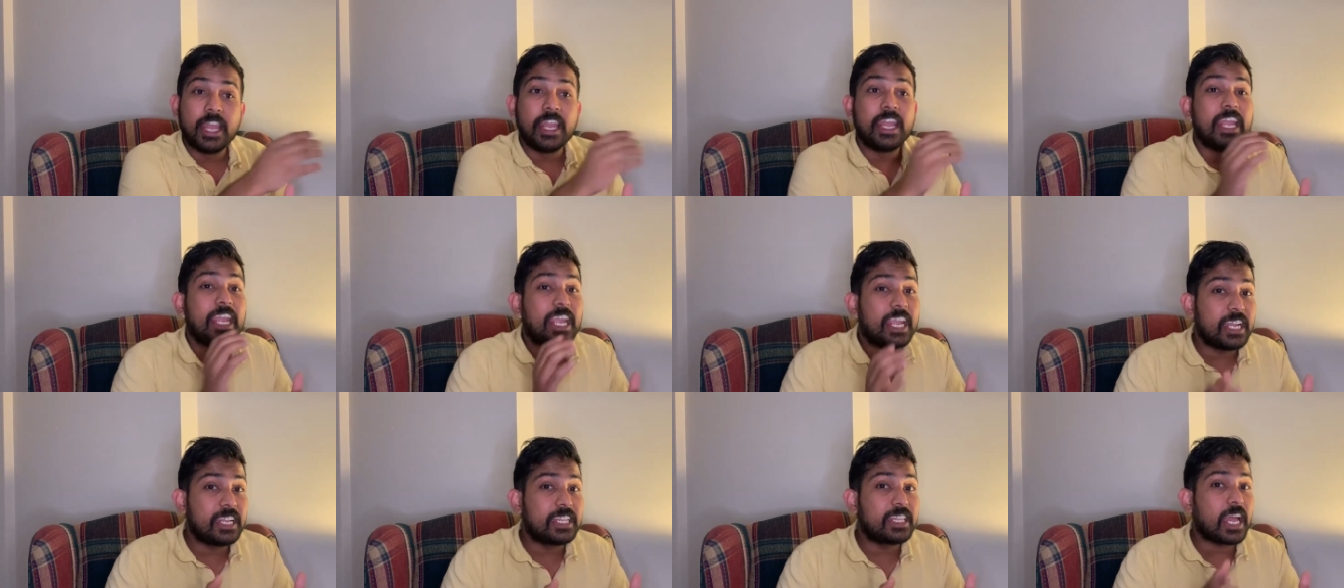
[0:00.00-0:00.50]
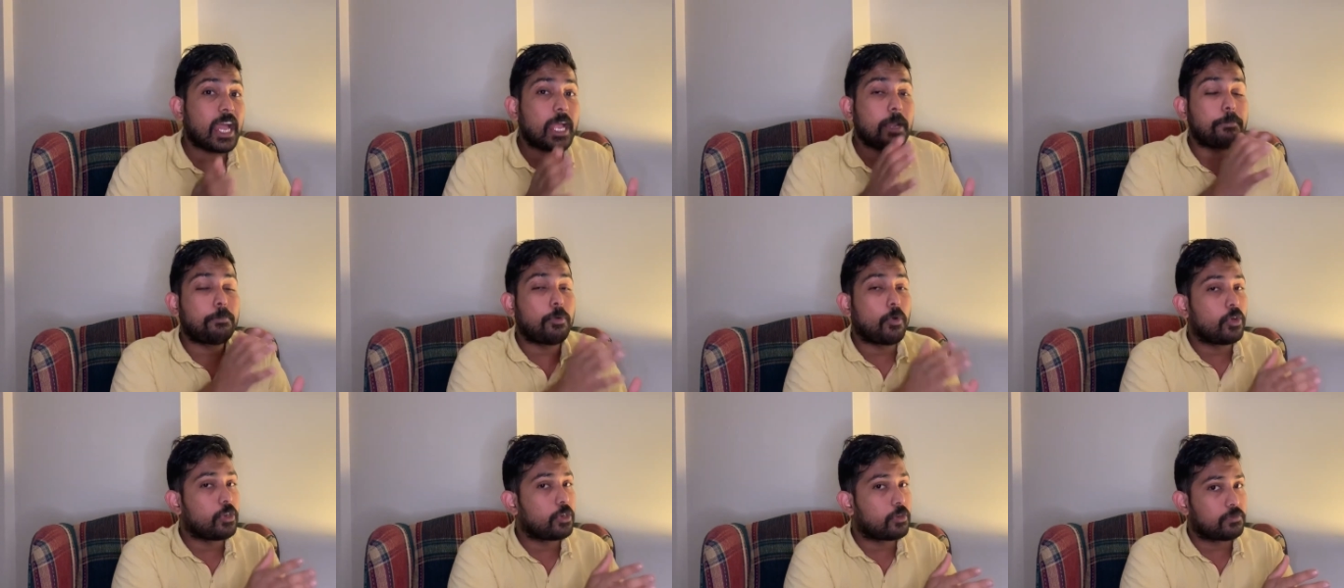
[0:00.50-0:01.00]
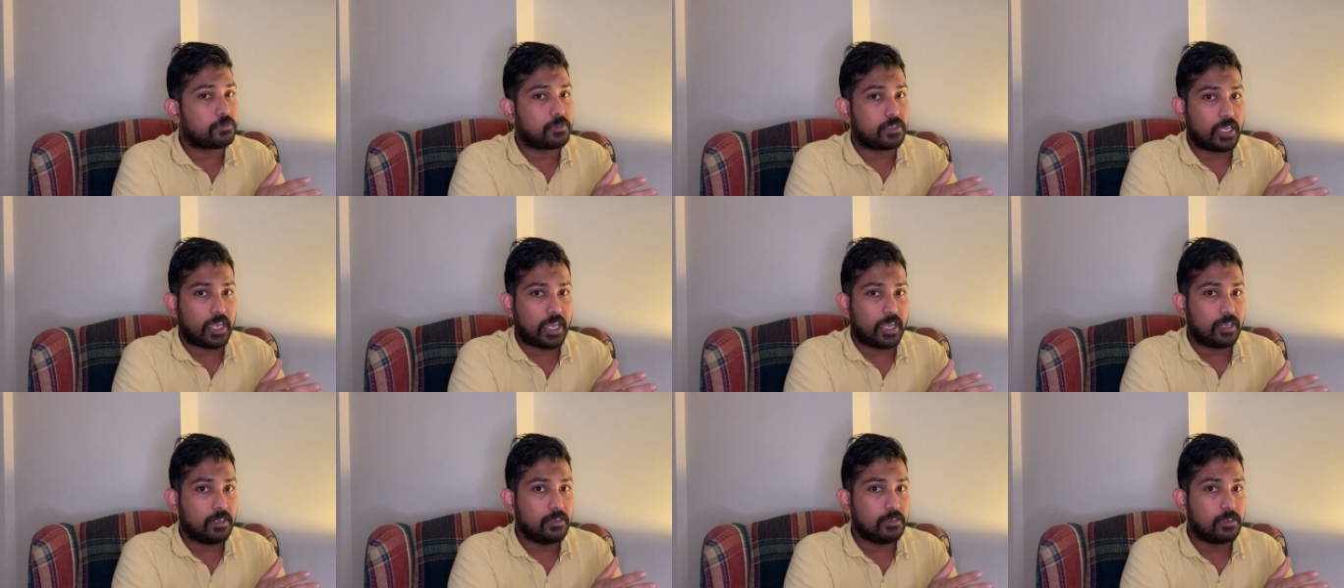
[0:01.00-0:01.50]
In that point of
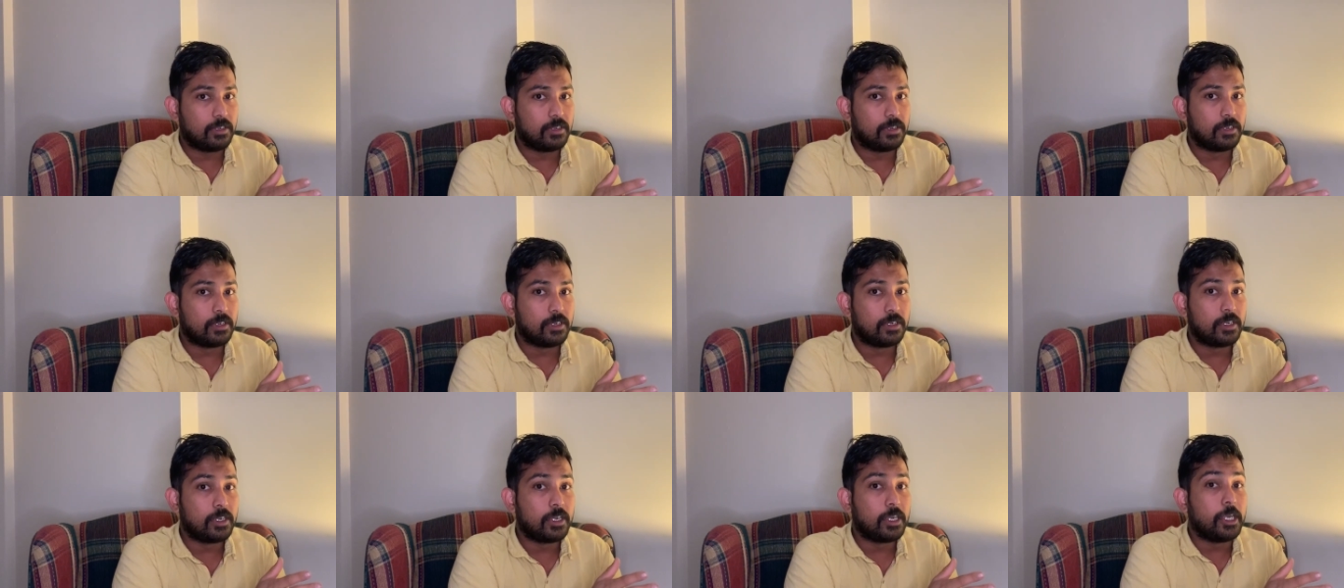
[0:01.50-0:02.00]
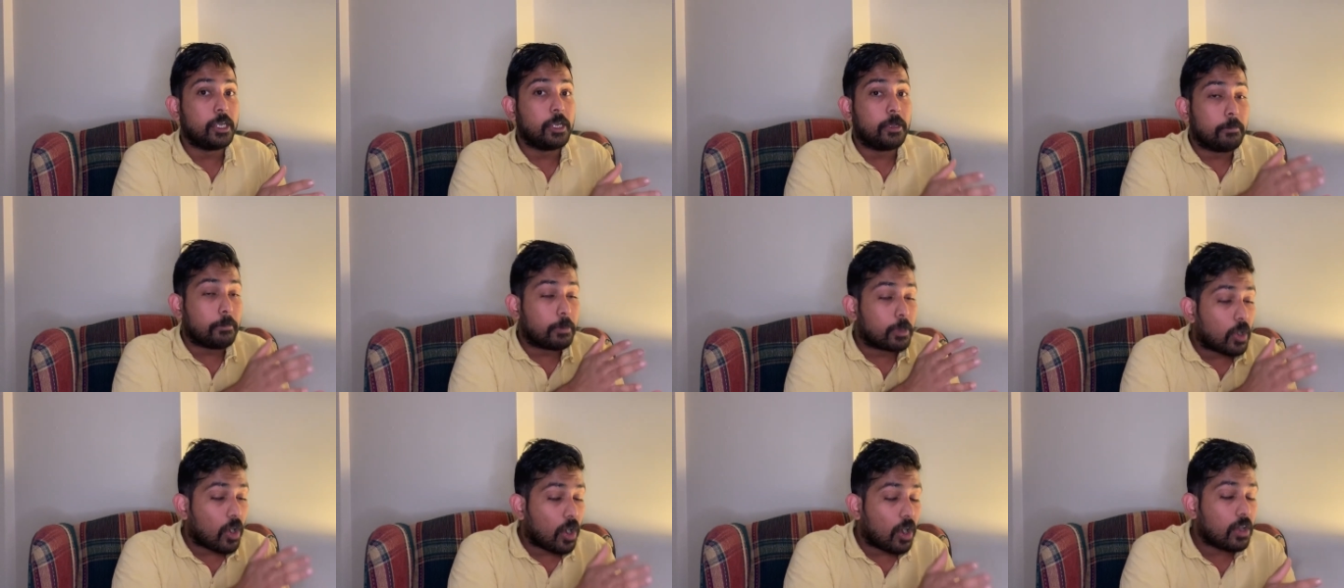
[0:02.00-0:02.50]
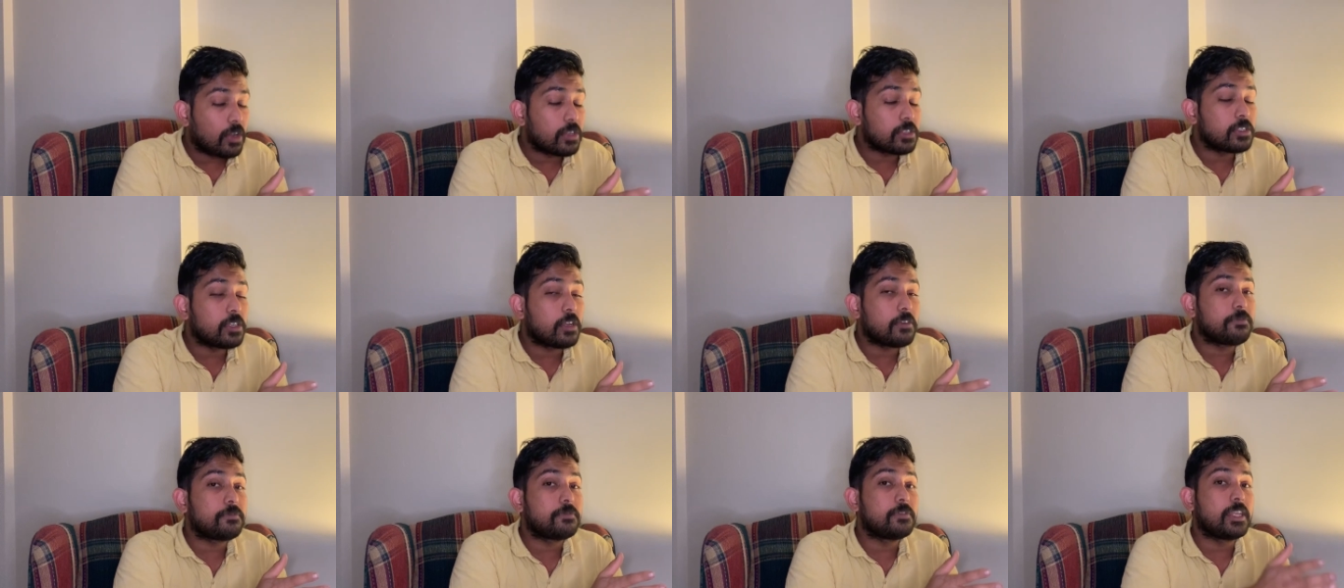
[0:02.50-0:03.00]
sale, because
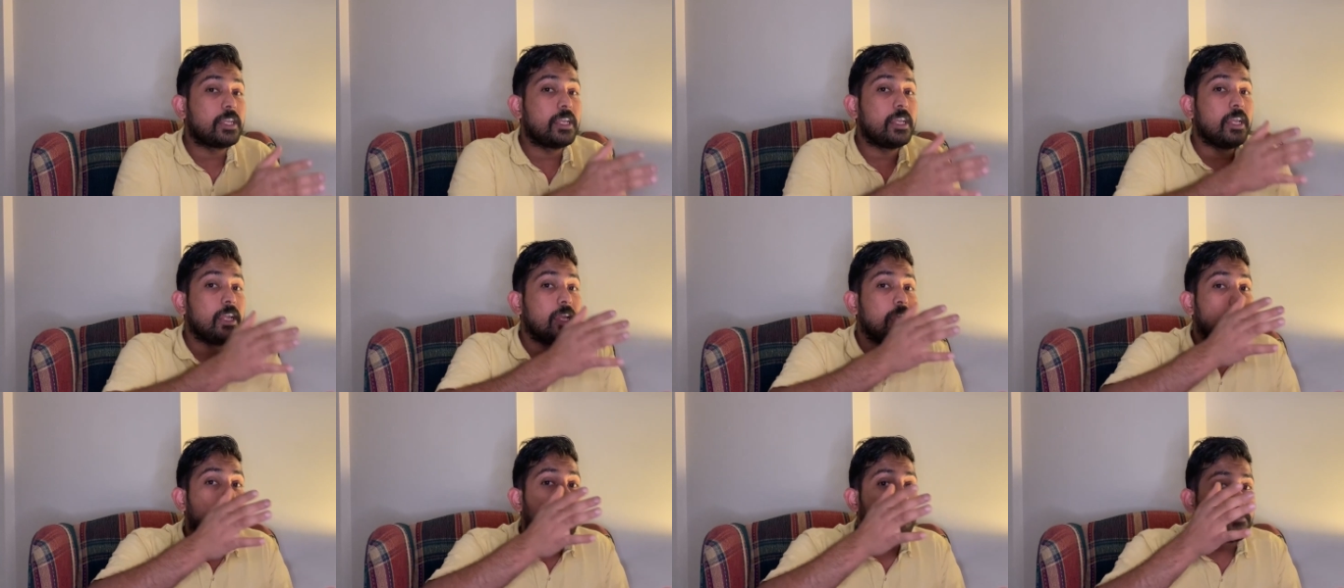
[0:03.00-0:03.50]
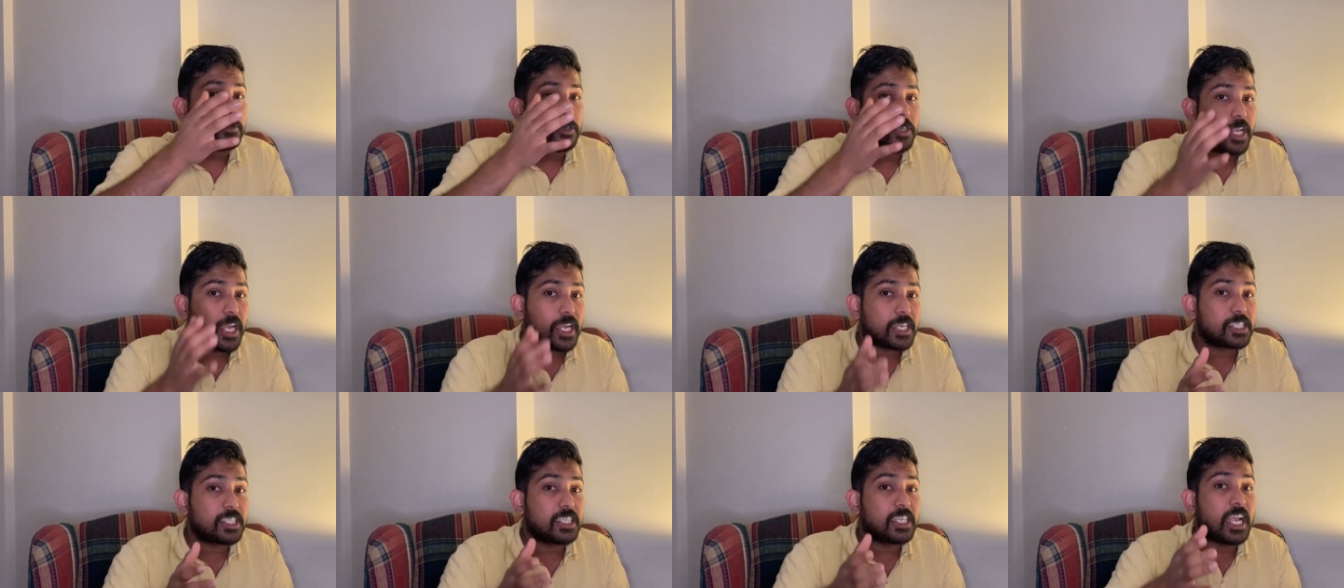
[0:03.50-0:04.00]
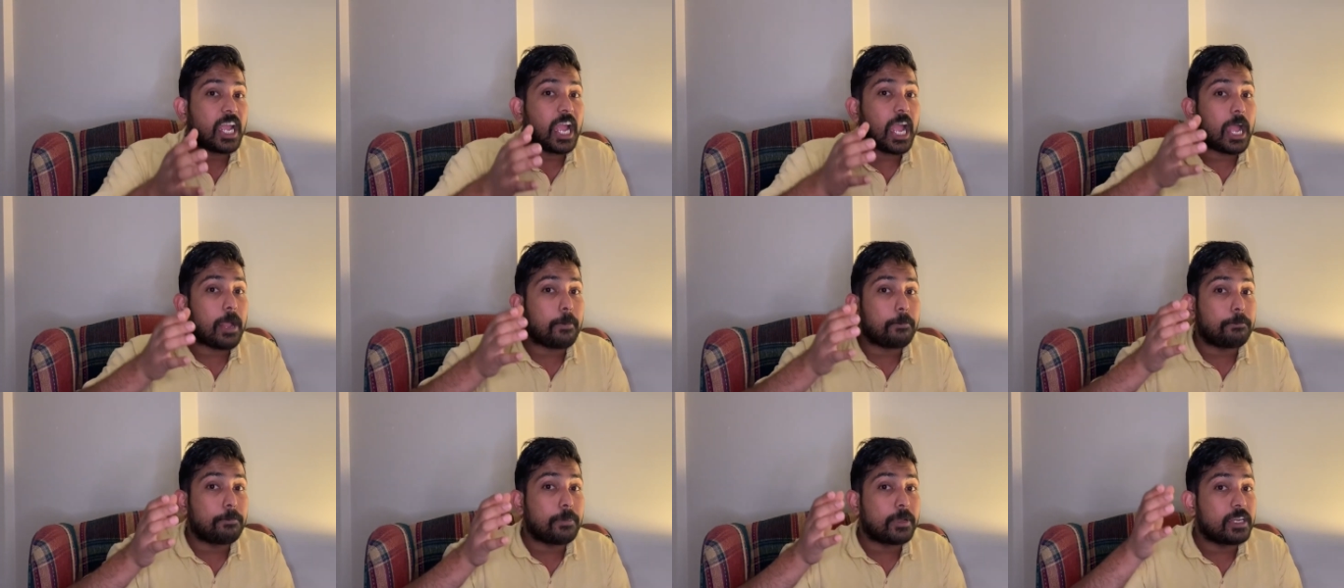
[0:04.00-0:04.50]
of the production
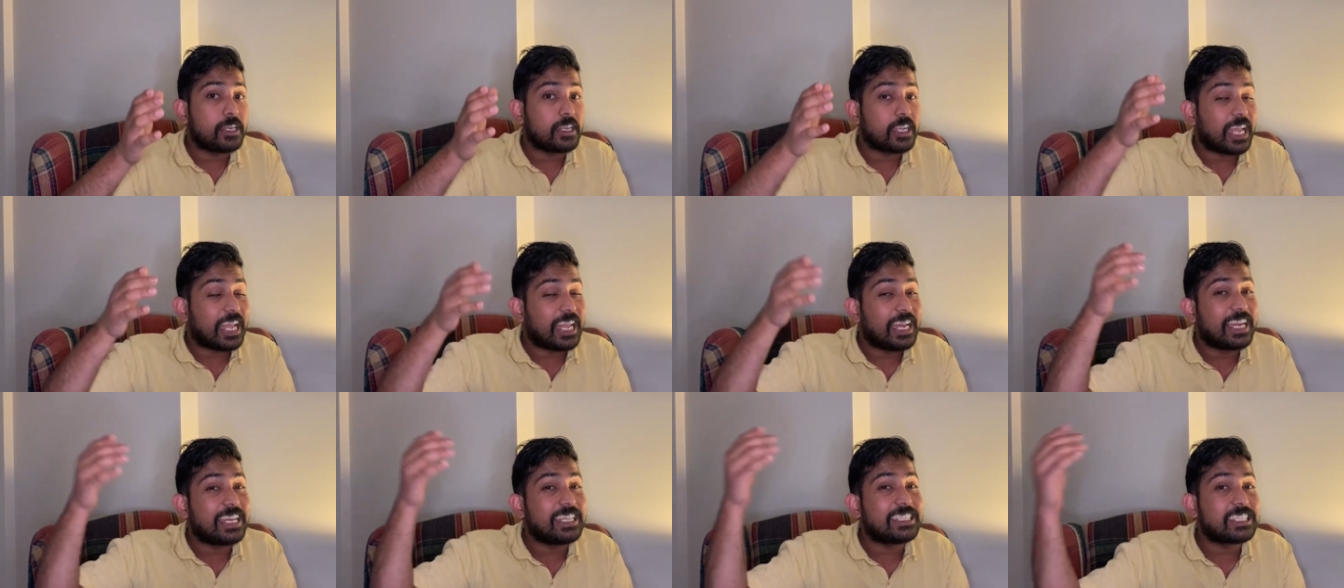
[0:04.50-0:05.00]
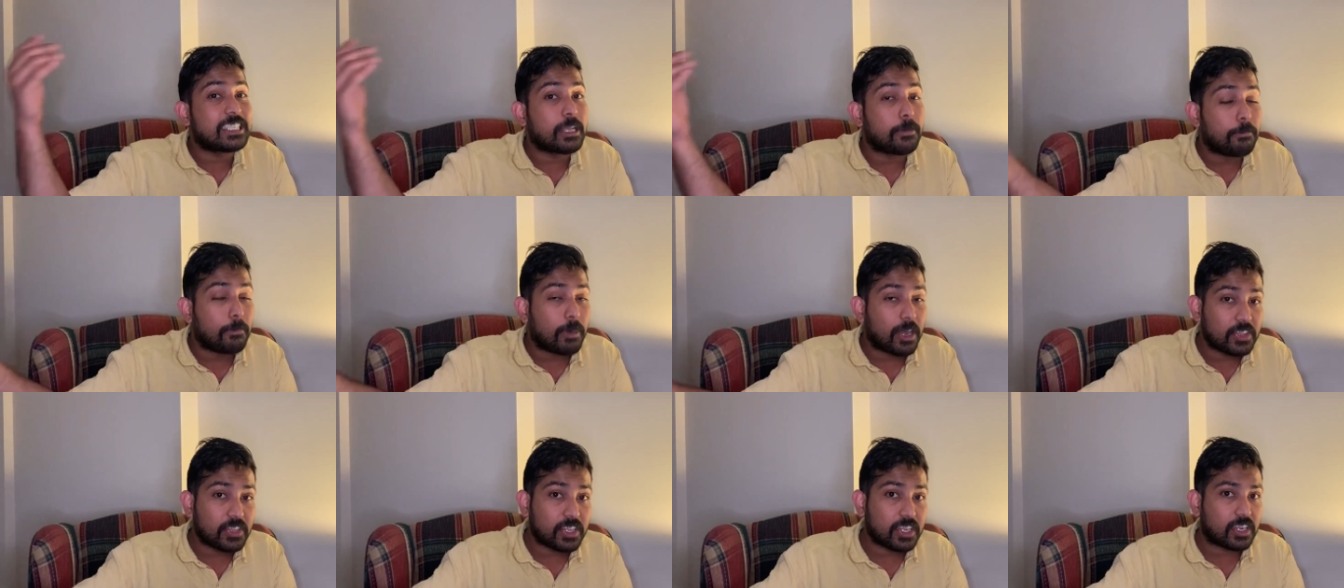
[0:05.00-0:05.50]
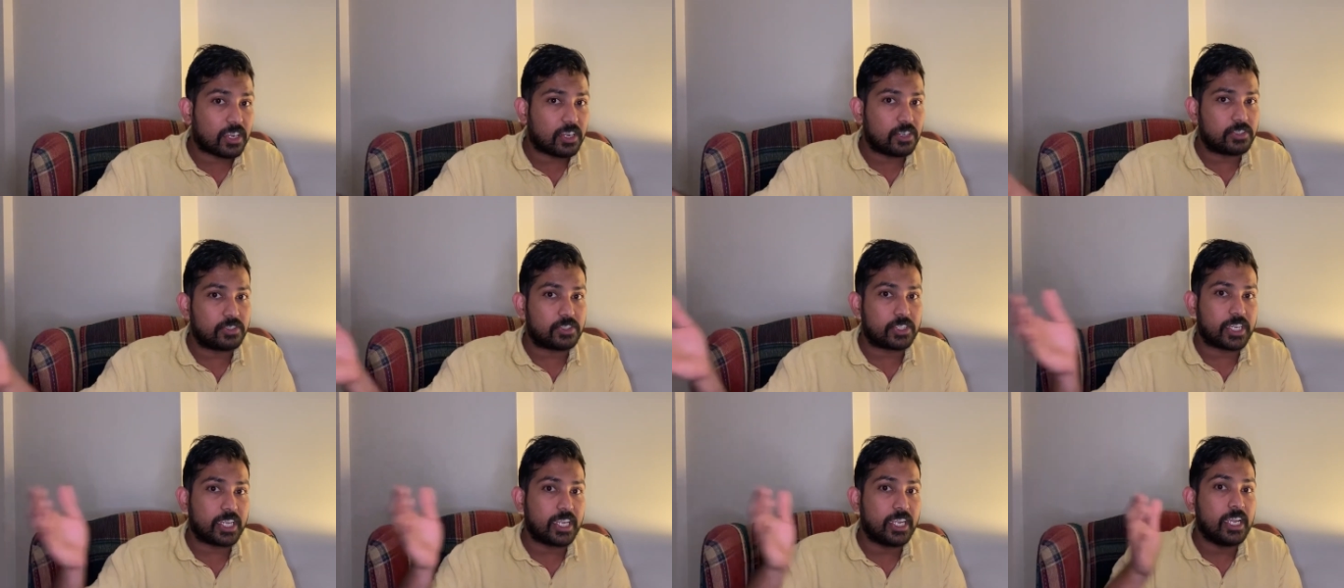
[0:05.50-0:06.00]
happened in some other
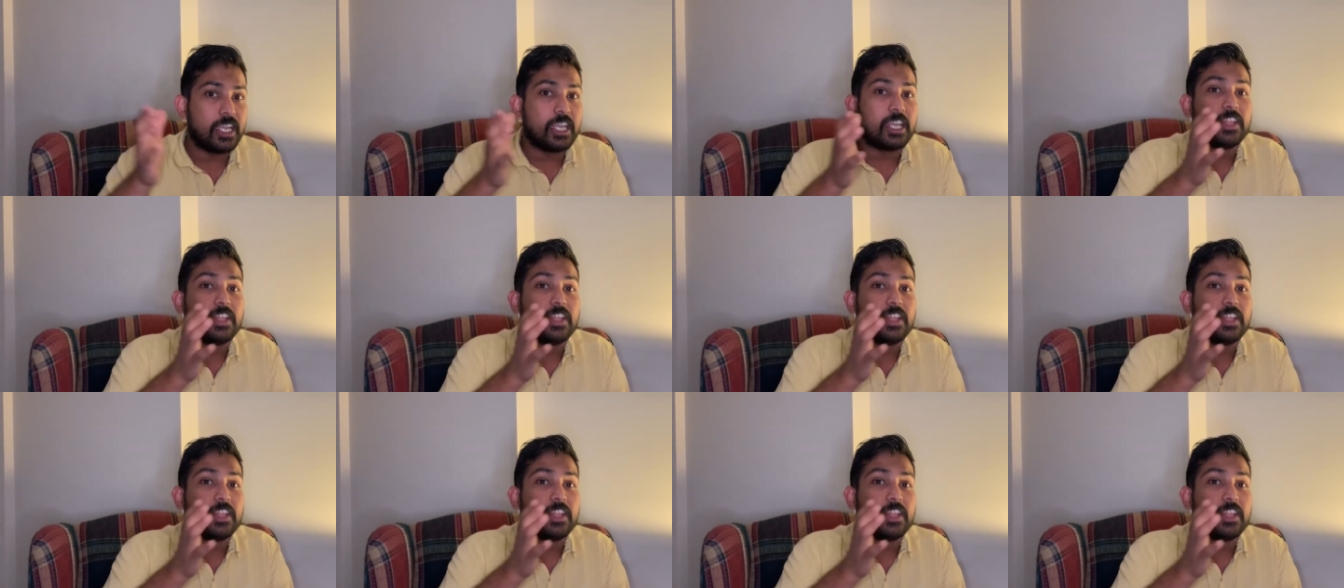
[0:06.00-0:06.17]
country,